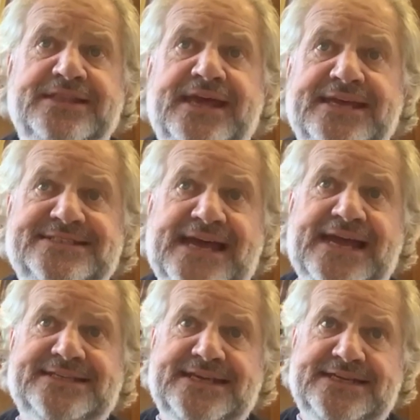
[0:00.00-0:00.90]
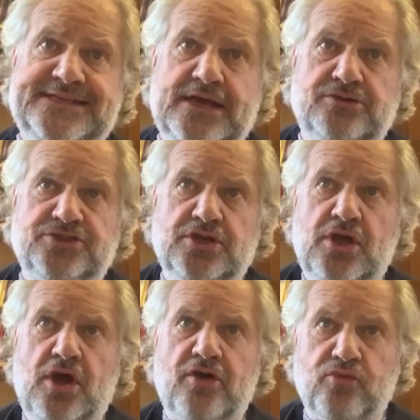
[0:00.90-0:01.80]
the exact details
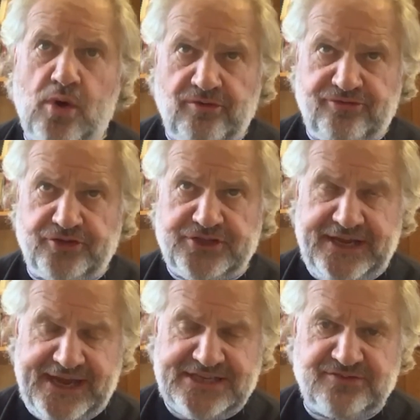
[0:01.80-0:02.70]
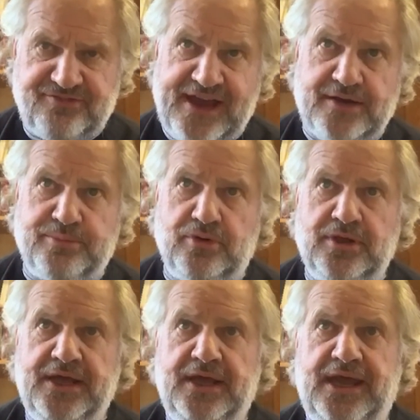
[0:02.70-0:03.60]
of what funding is available
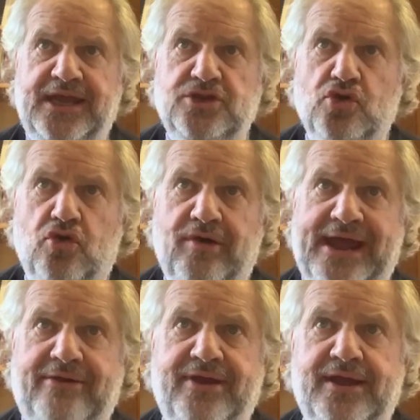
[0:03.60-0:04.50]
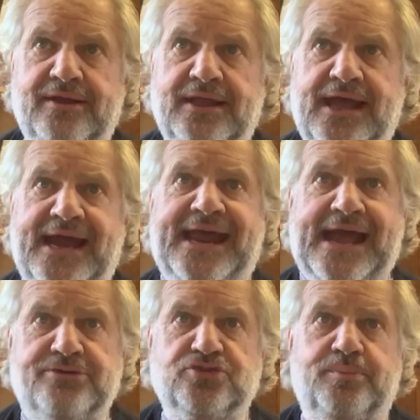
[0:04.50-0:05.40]
in your area and
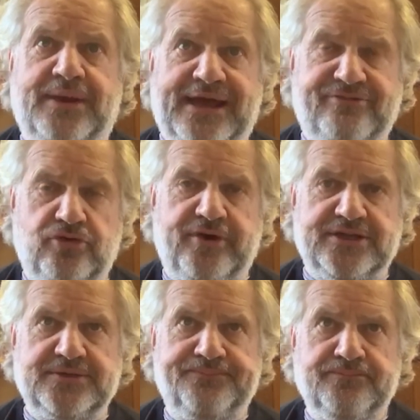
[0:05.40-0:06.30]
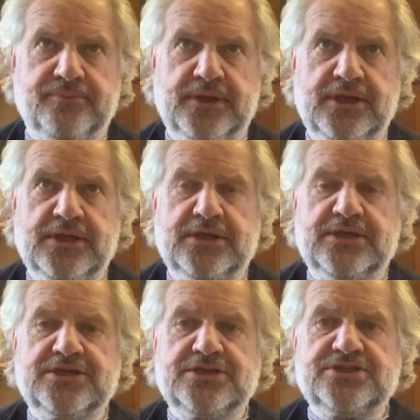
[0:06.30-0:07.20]
how to apply for it.
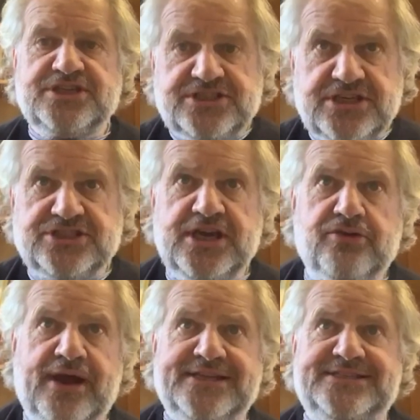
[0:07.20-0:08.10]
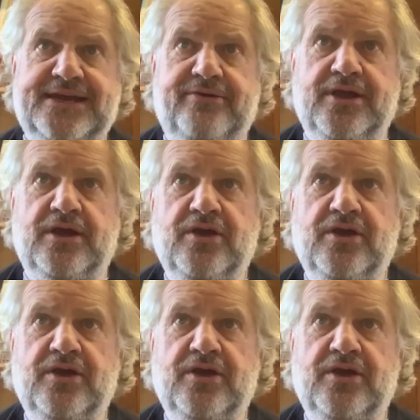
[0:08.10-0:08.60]
CCG criteria